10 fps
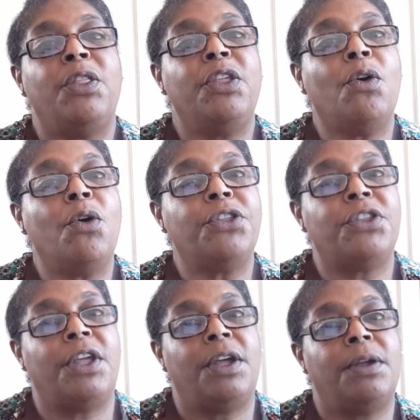The
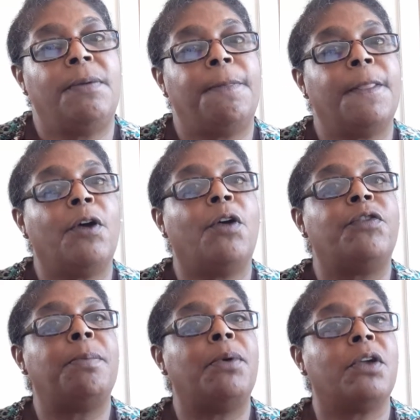author
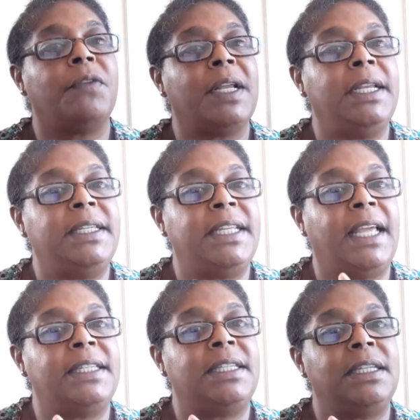of the book of
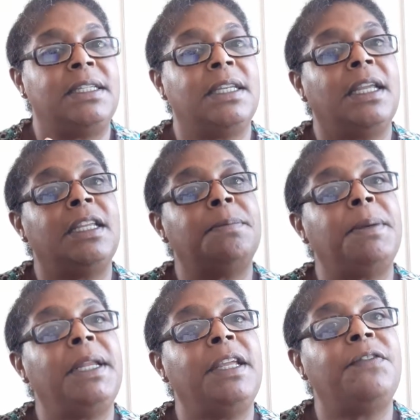Ecclesiastes is
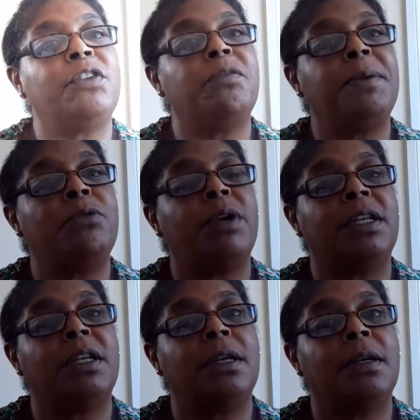believed to have been
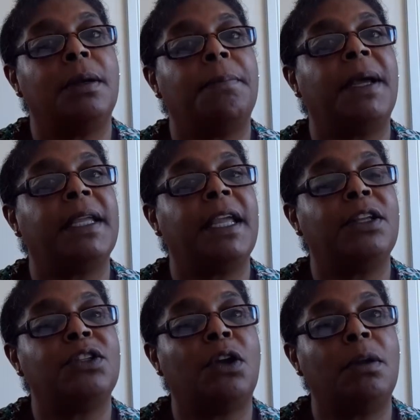written by
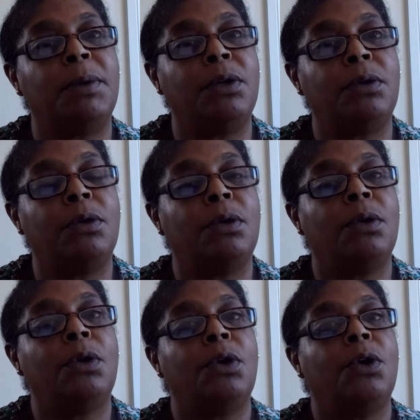King Solomon,
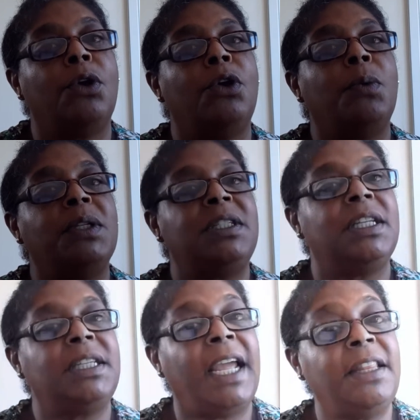who was
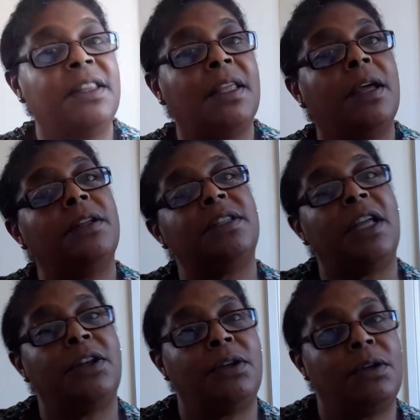the 10th
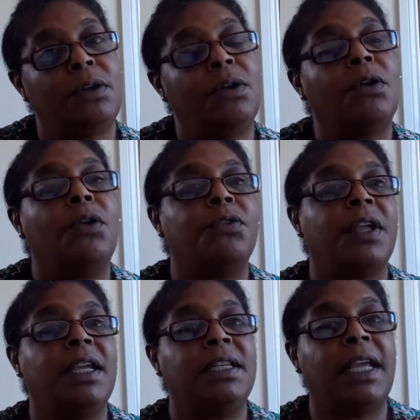son of
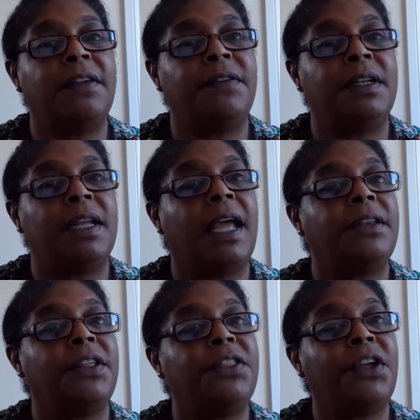King David
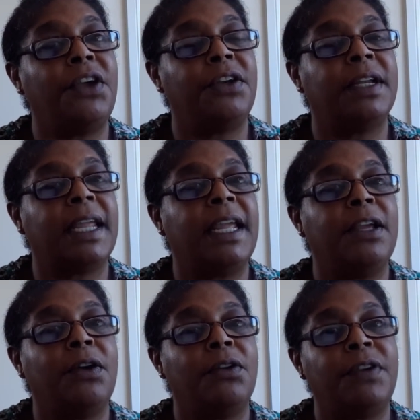and the 3rd
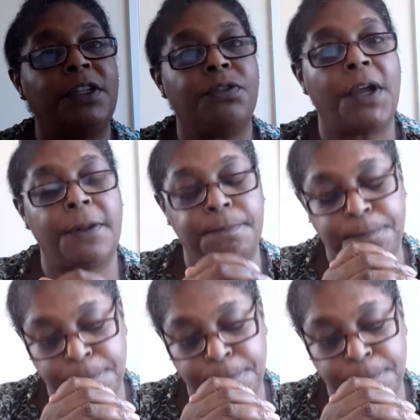king of Israel.